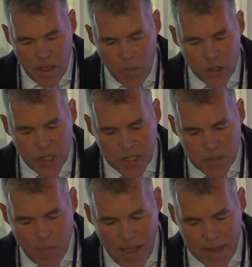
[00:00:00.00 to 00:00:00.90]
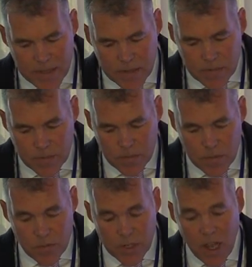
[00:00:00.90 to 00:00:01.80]
And we should expect,
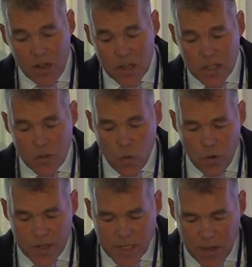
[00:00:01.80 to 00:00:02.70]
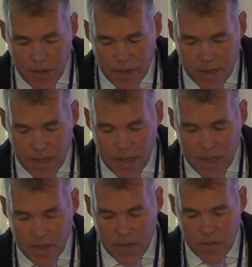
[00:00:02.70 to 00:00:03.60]
regardless of the war in Syria,
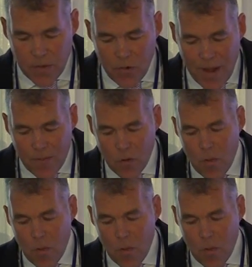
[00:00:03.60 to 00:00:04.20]
the threat will